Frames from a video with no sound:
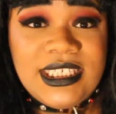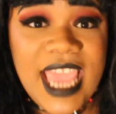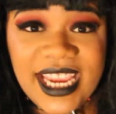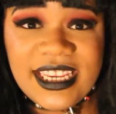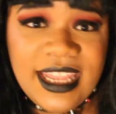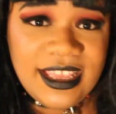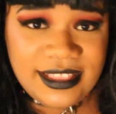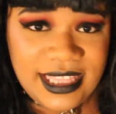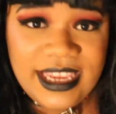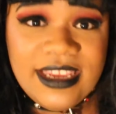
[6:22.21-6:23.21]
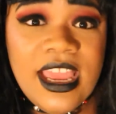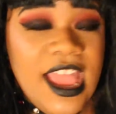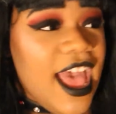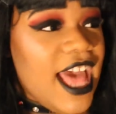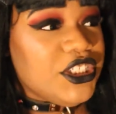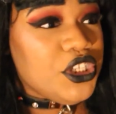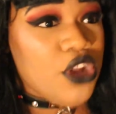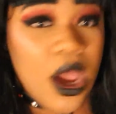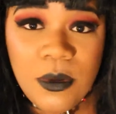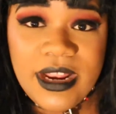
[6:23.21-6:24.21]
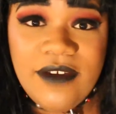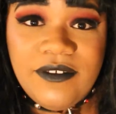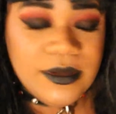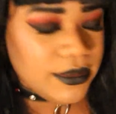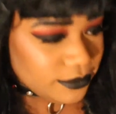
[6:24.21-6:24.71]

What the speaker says: technically. Has no one ever...